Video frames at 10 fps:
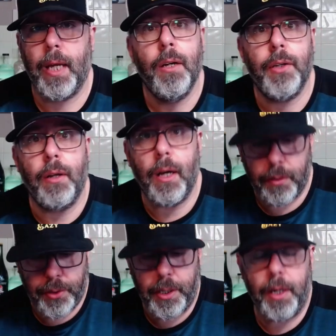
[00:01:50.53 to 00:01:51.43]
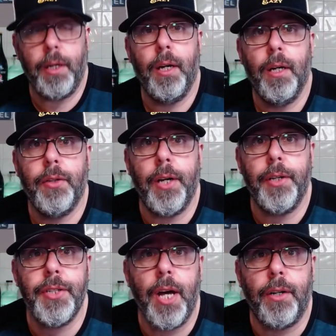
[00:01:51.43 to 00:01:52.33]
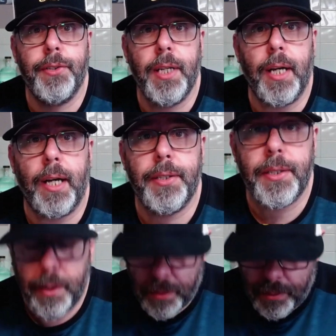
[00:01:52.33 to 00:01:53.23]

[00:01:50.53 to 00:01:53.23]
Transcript: So let's see. The snarls test.